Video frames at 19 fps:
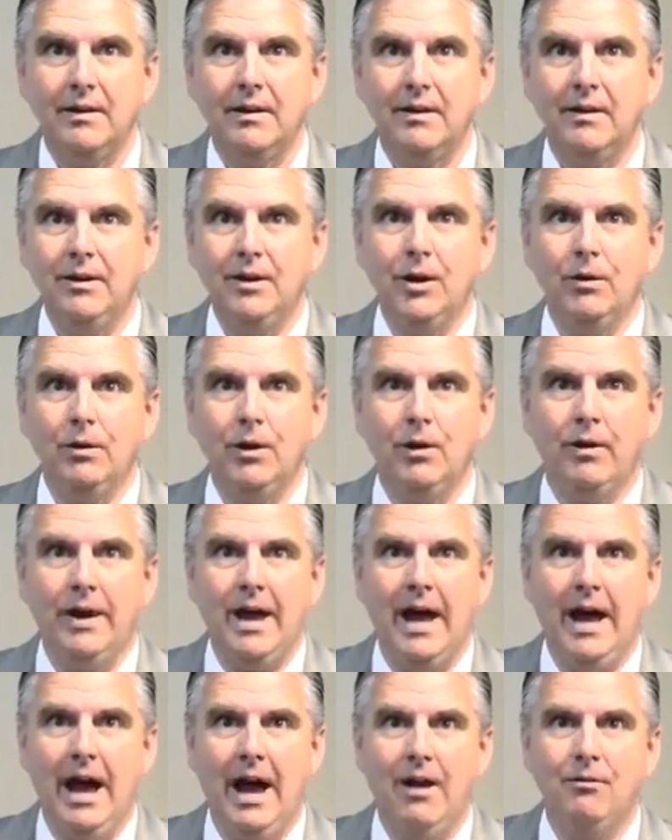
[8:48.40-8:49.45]
You know, Lord,
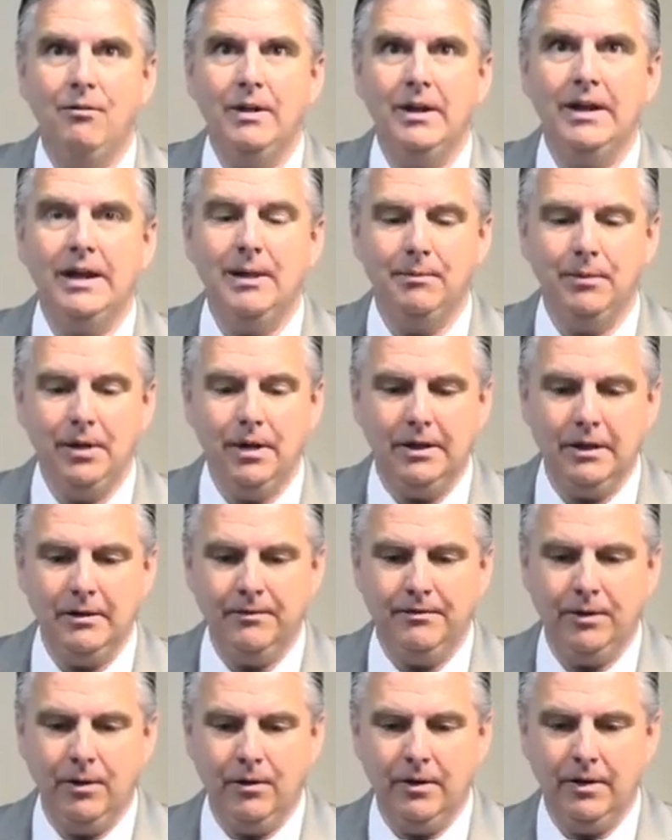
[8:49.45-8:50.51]
I, I really am looking
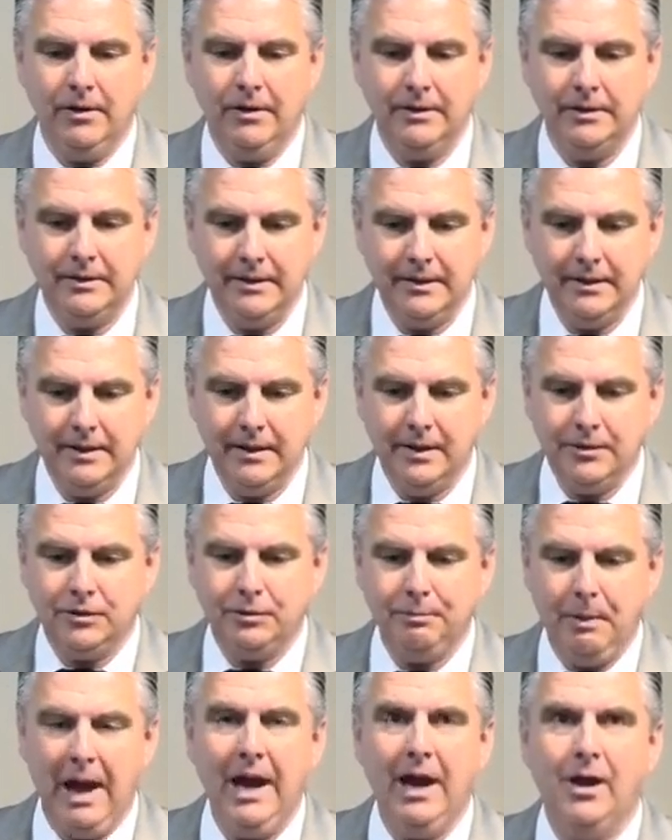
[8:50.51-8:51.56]
for a
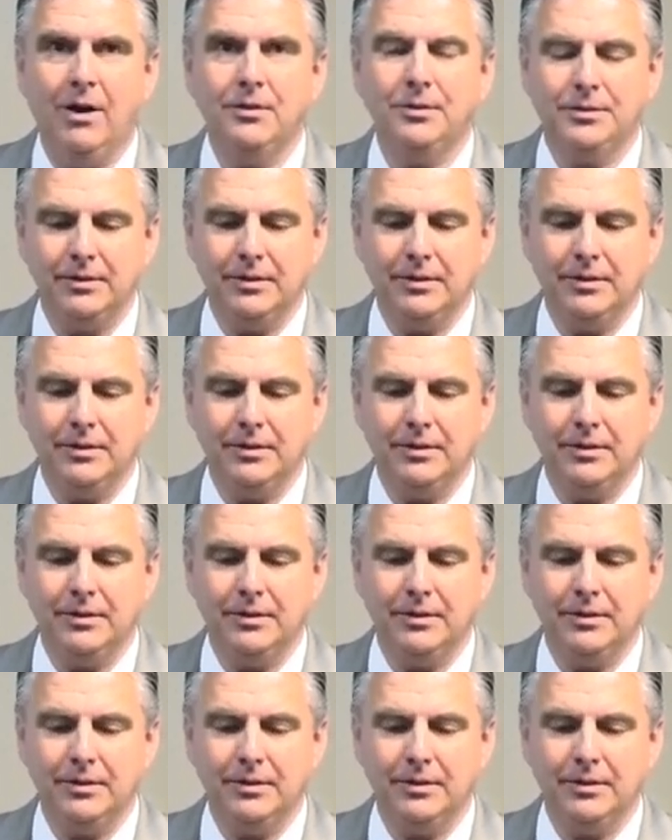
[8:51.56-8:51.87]
spouse.